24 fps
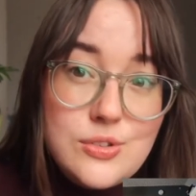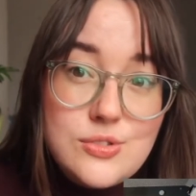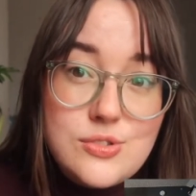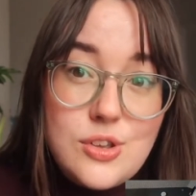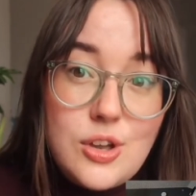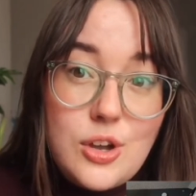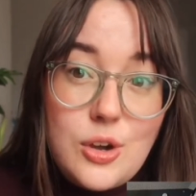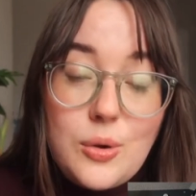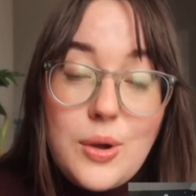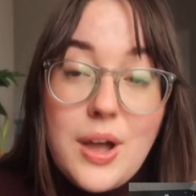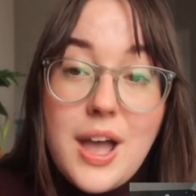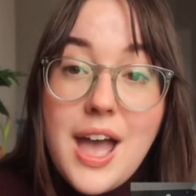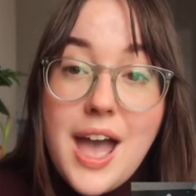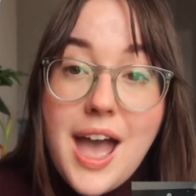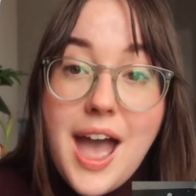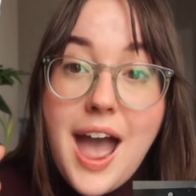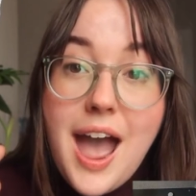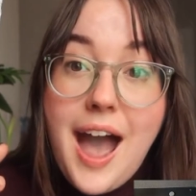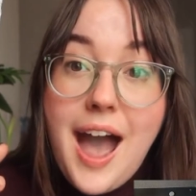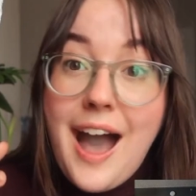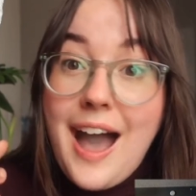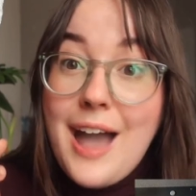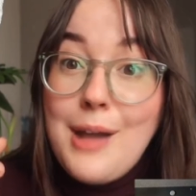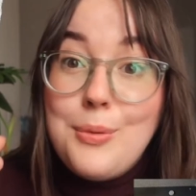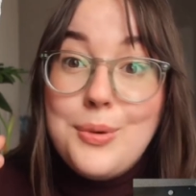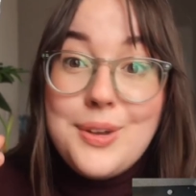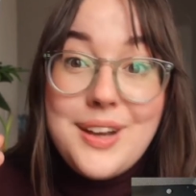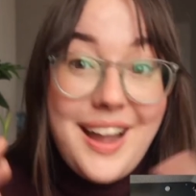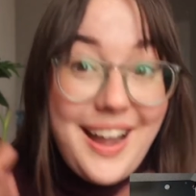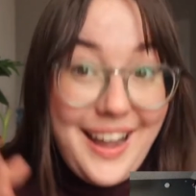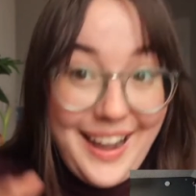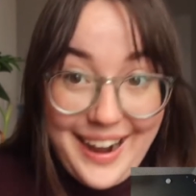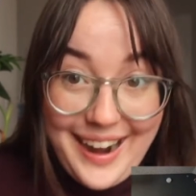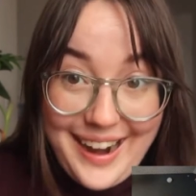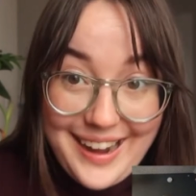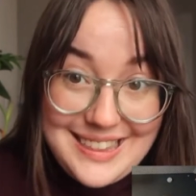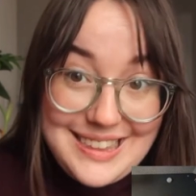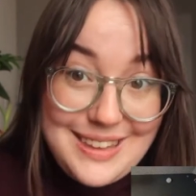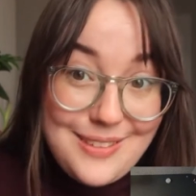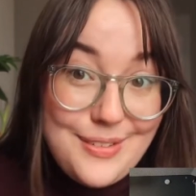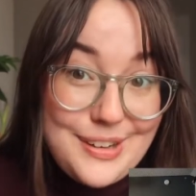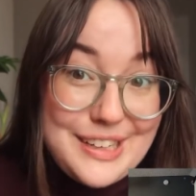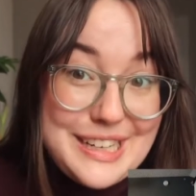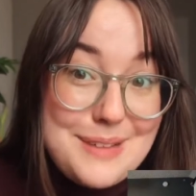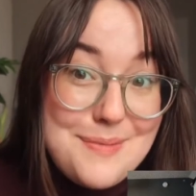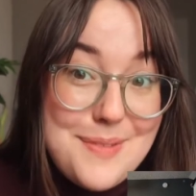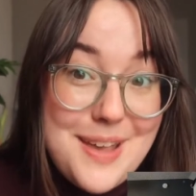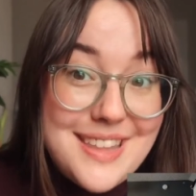So I would highly
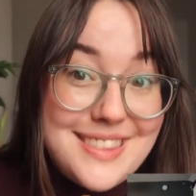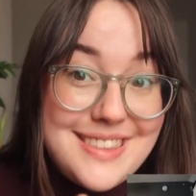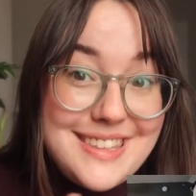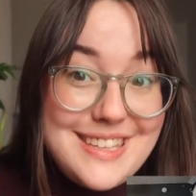recommend